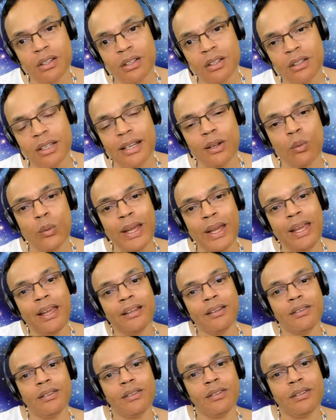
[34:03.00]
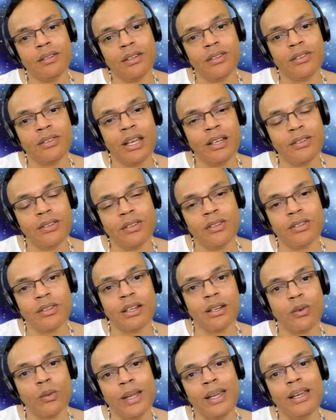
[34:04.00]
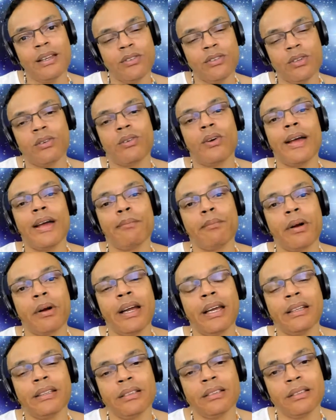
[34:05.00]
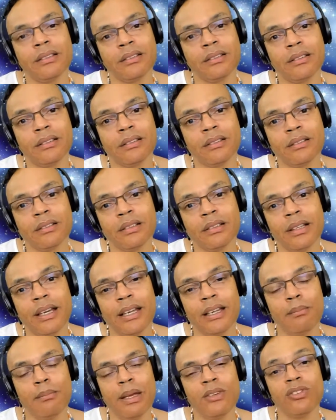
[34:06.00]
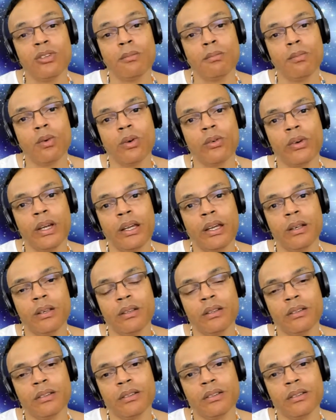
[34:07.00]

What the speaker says: that awakens the senses, that awakens the right brain, and it makes it more real.